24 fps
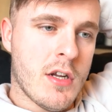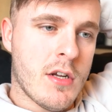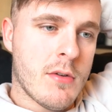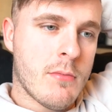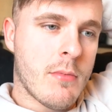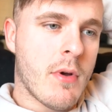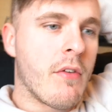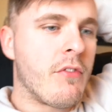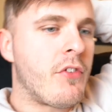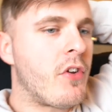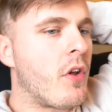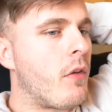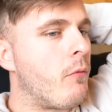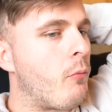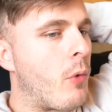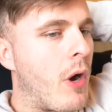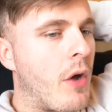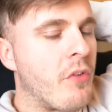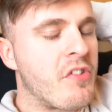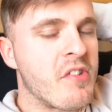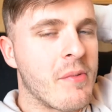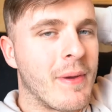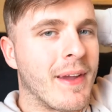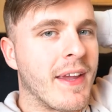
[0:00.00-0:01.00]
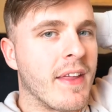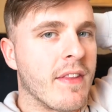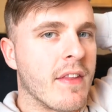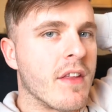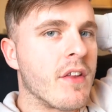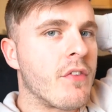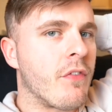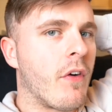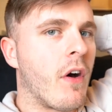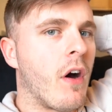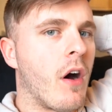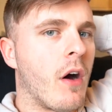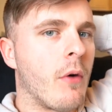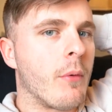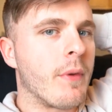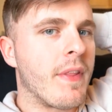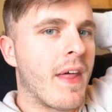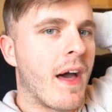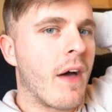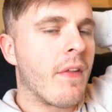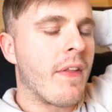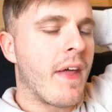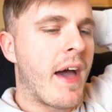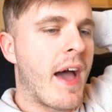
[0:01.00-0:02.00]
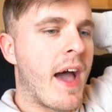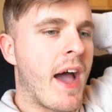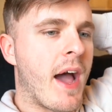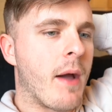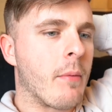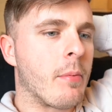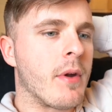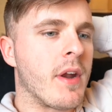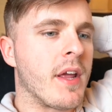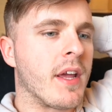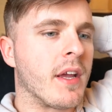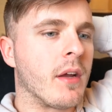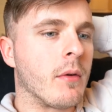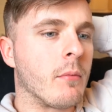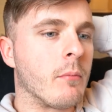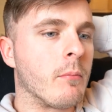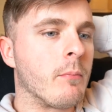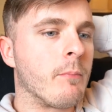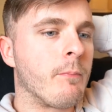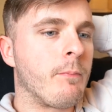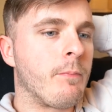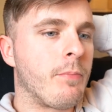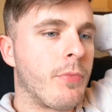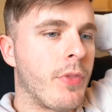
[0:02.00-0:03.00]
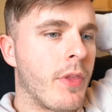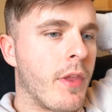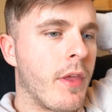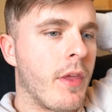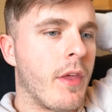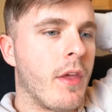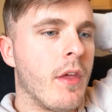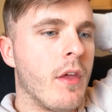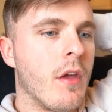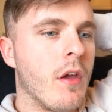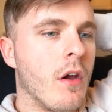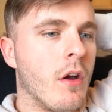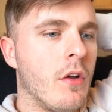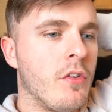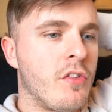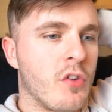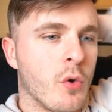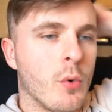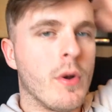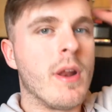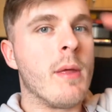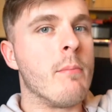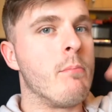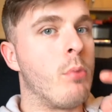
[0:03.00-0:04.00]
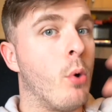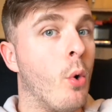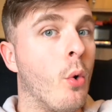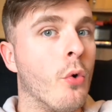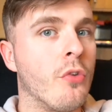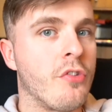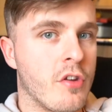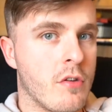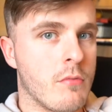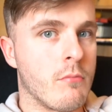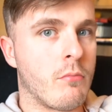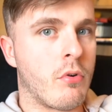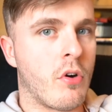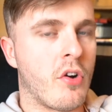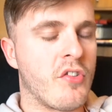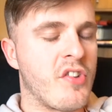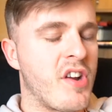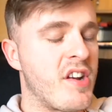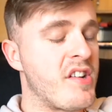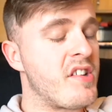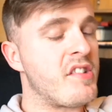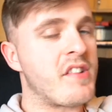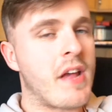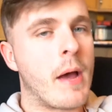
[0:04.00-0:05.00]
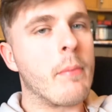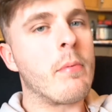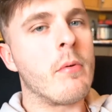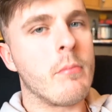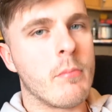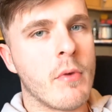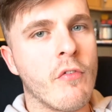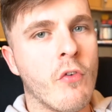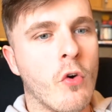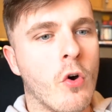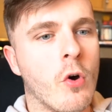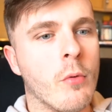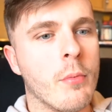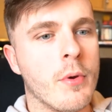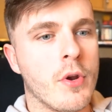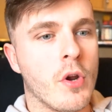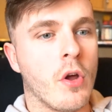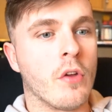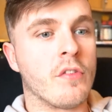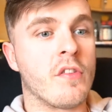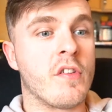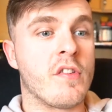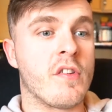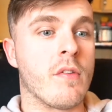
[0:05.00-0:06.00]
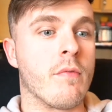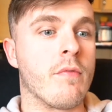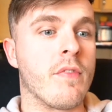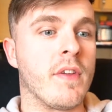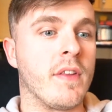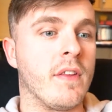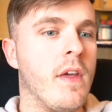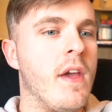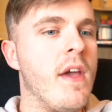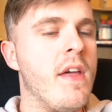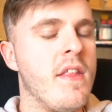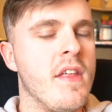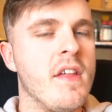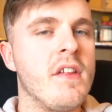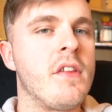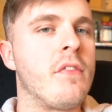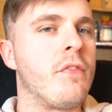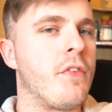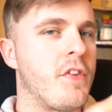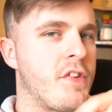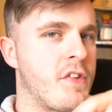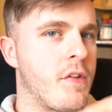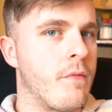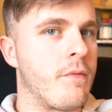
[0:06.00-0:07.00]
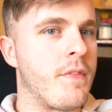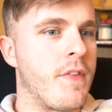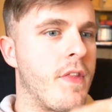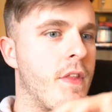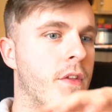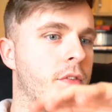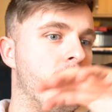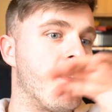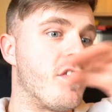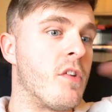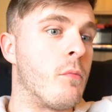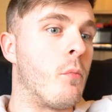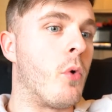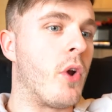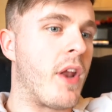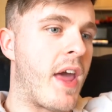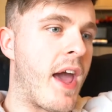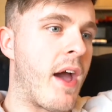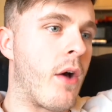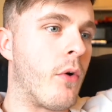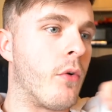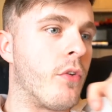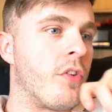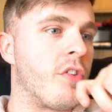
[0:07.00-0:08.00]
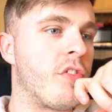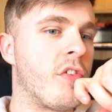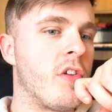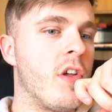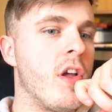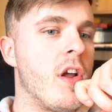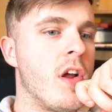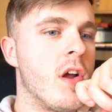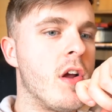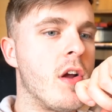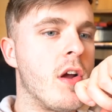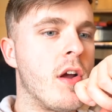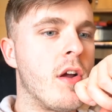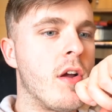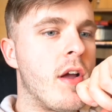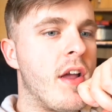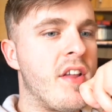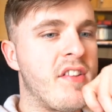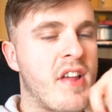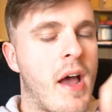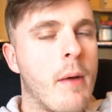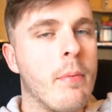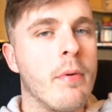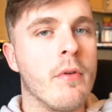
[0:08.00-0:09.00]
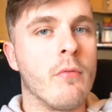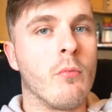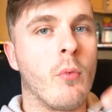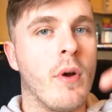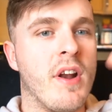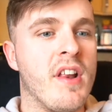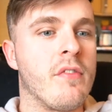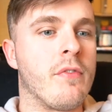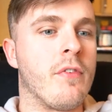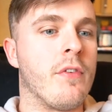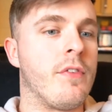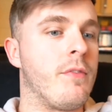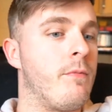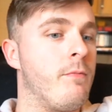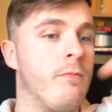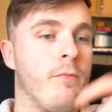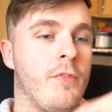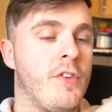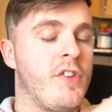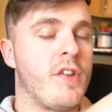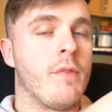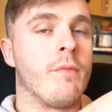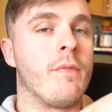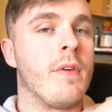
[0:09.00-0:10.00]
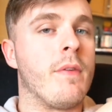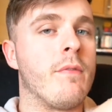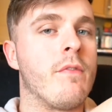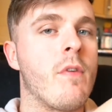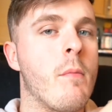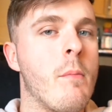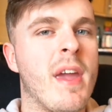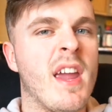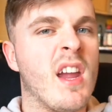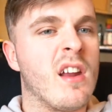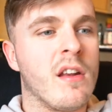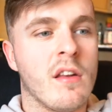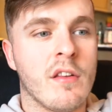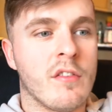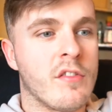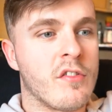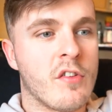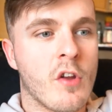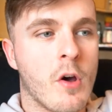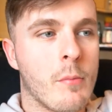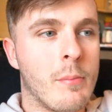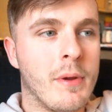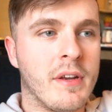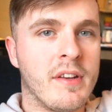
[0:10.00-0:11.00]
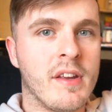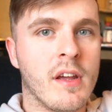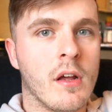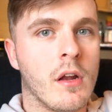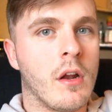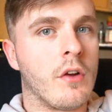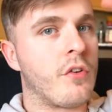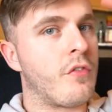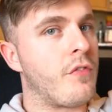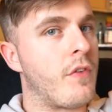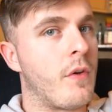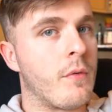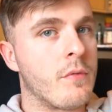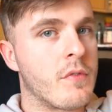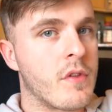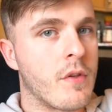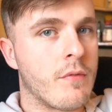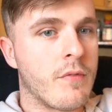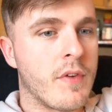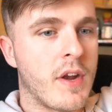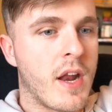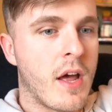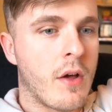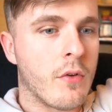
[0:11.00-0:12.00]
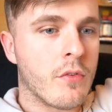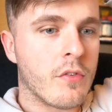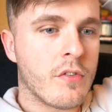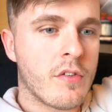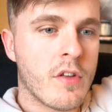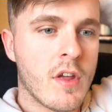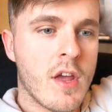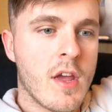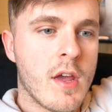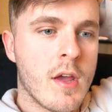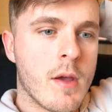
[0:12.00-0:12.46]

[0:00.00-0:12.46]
But I've done well to make it this far without that happening to an important project. It's happened before, but not to something, this is for something that's for someone else. It's happened when it's for something for me and it's not a big deal. I'll just film something else.